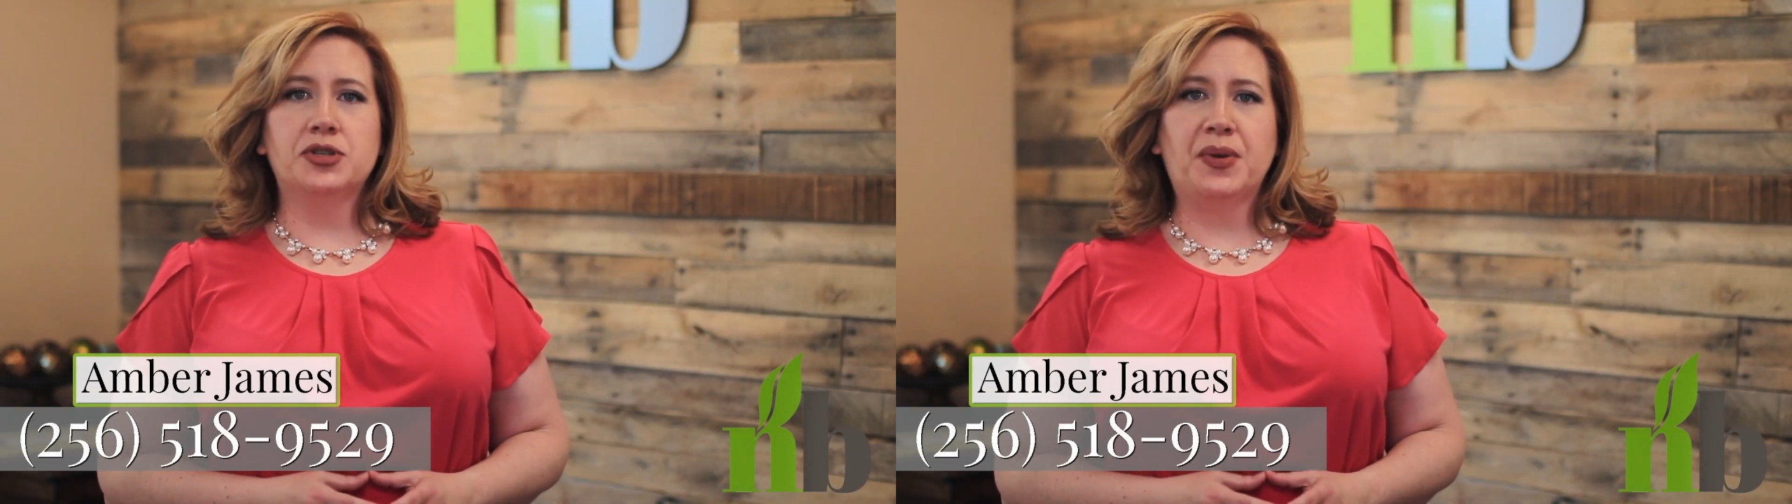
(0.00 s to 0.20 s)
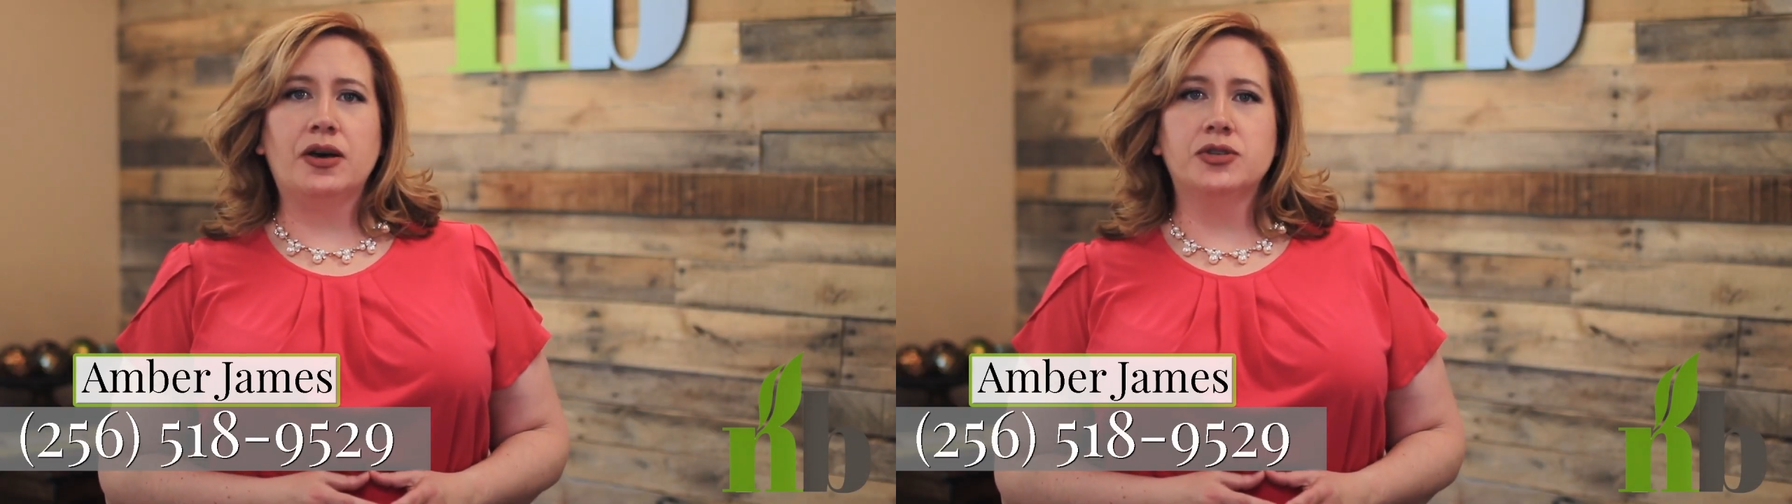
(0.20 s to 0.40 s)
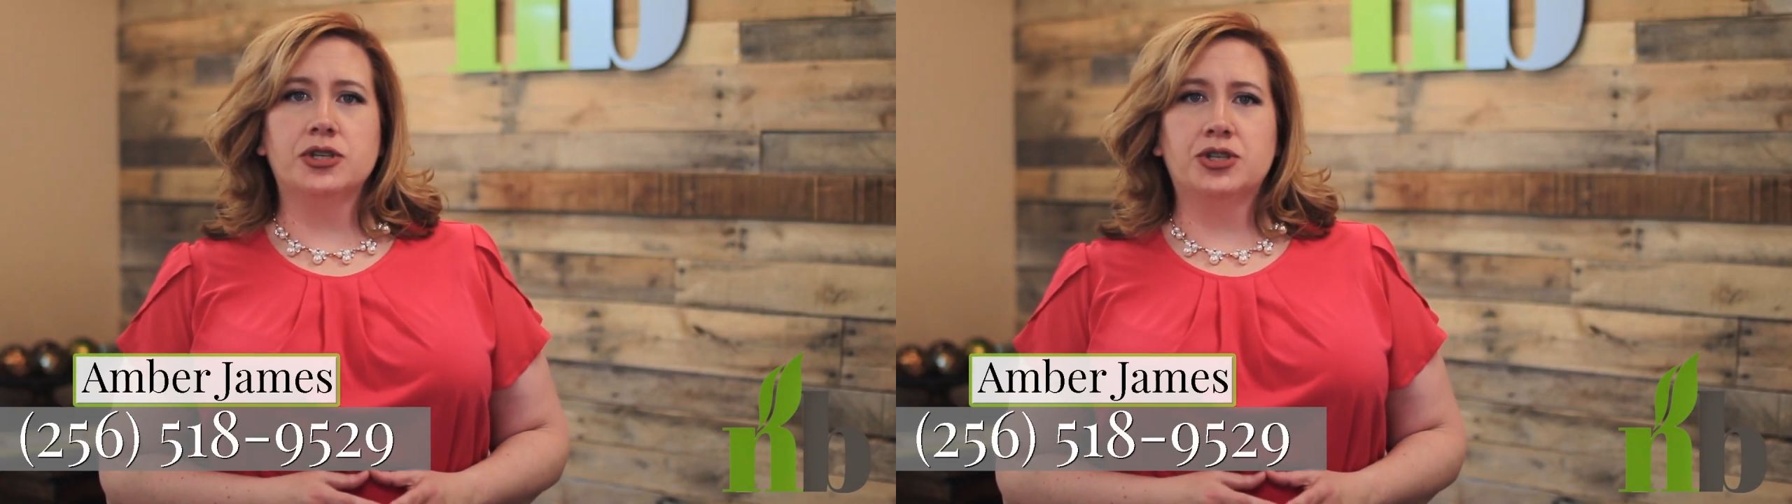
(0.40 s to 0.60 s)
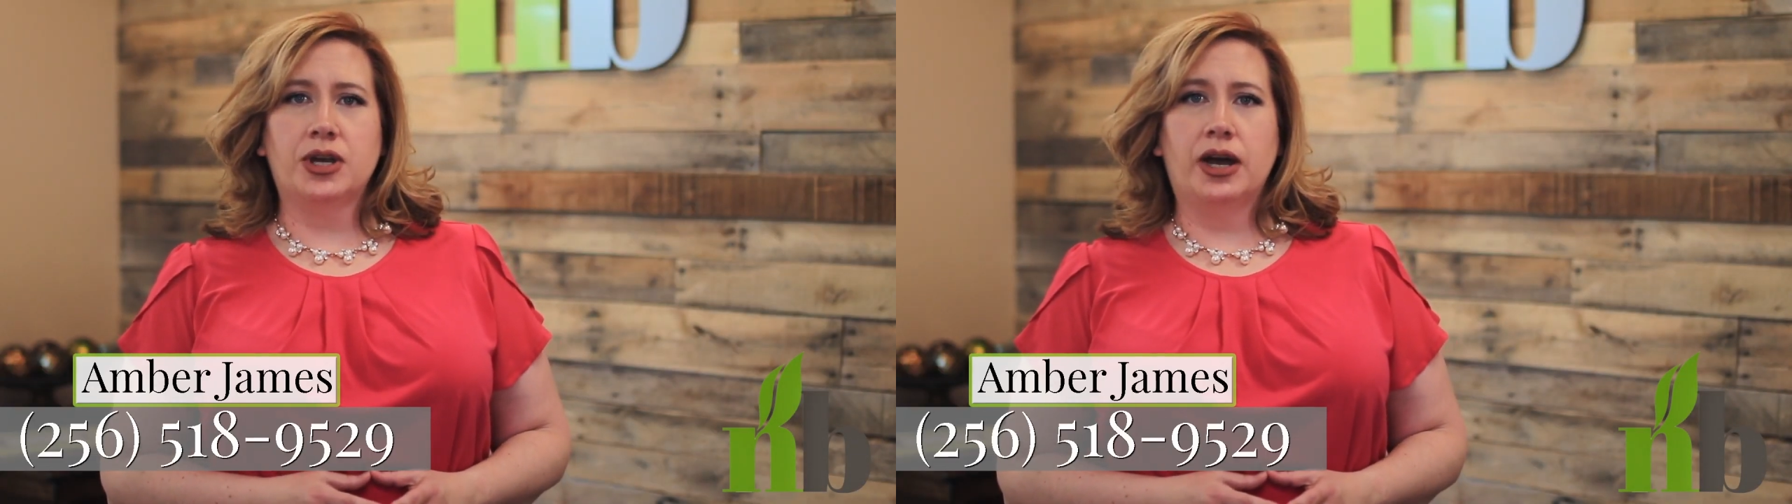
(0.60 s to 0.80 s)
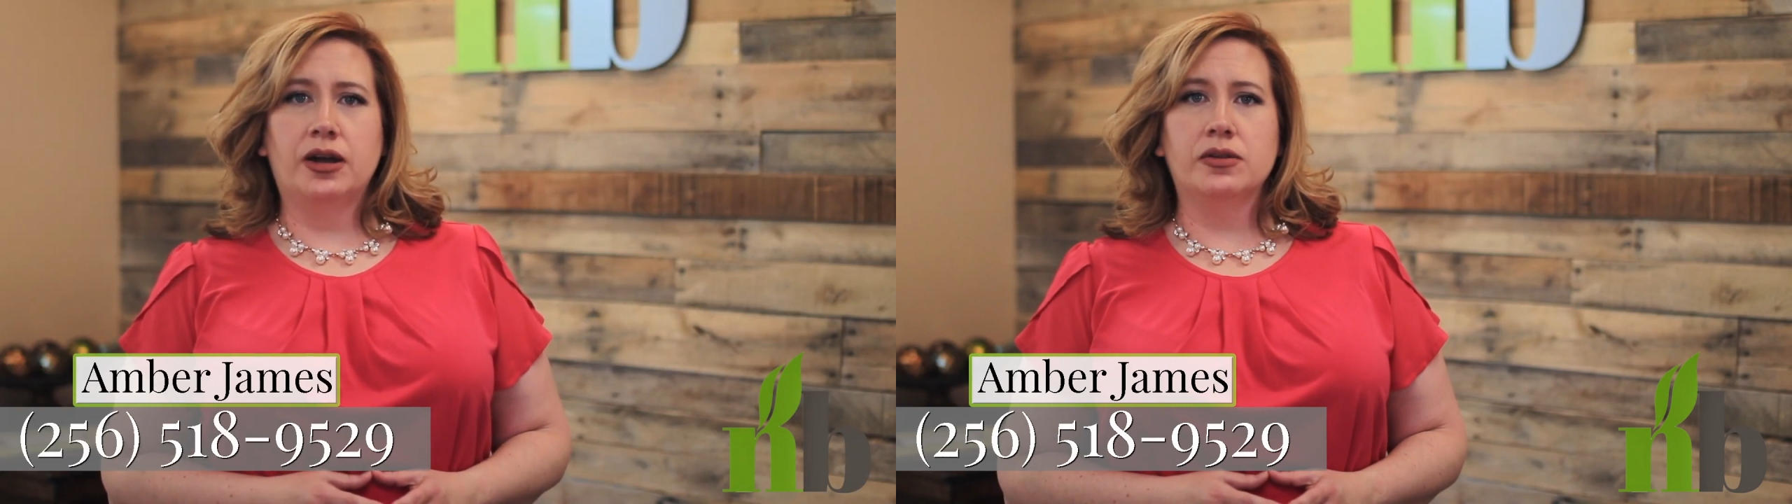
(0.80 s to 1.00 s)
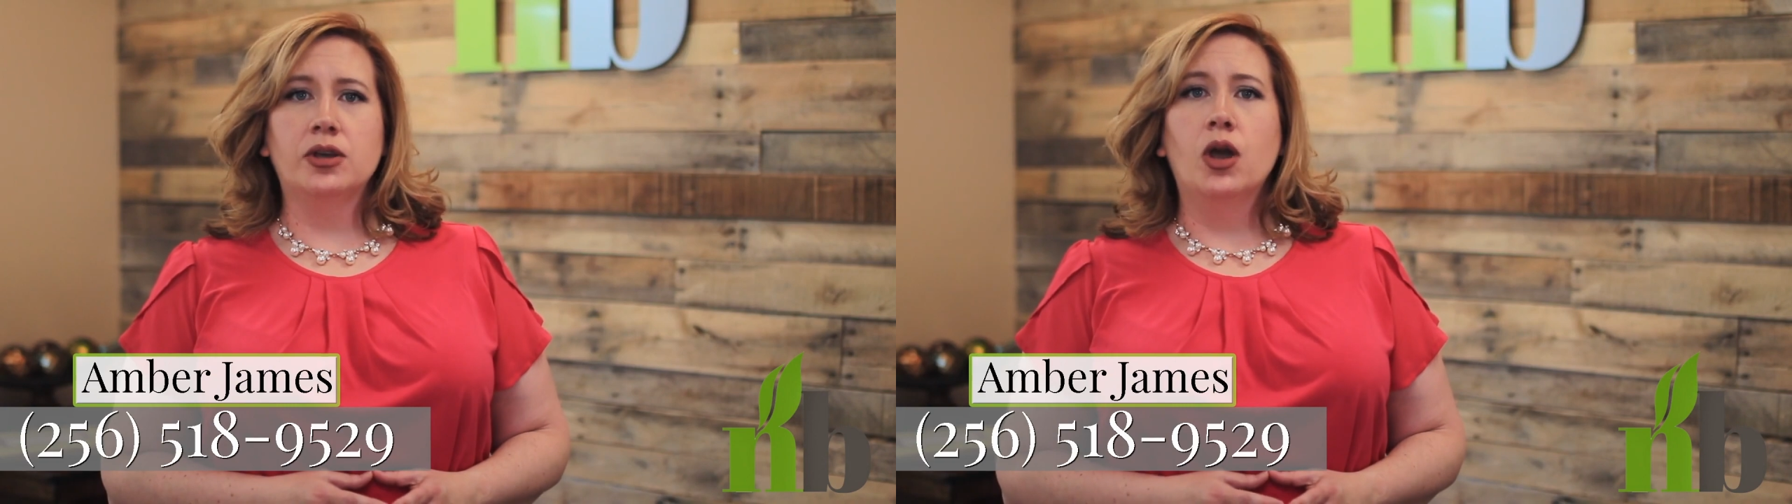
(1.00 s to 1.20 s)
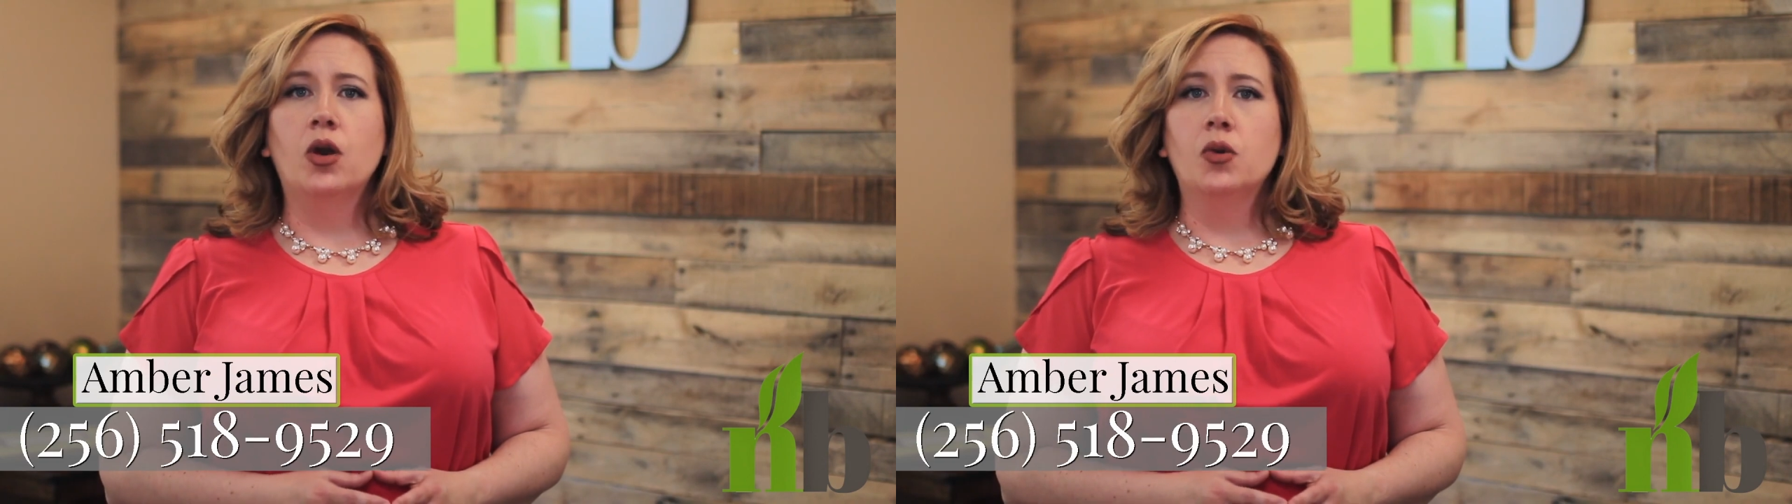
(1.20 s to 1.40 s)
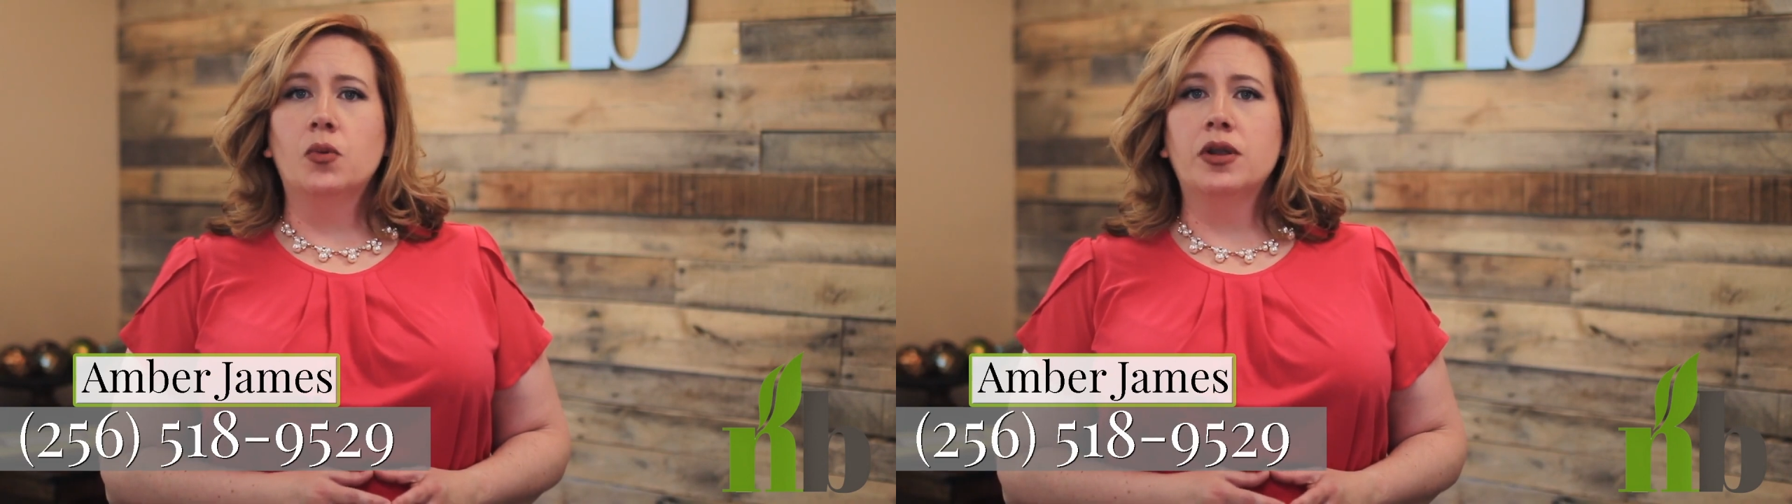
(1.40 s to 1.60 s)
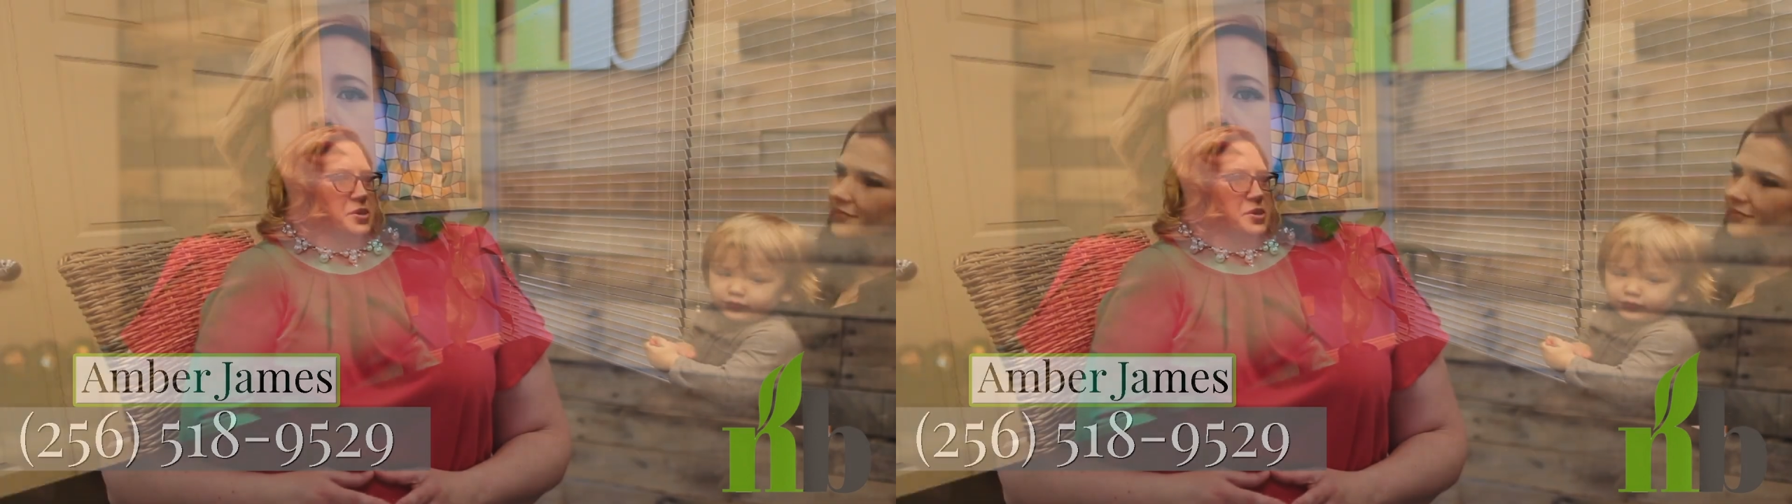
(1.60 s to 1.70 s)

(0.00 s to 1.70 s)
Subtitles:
spouse's child, one of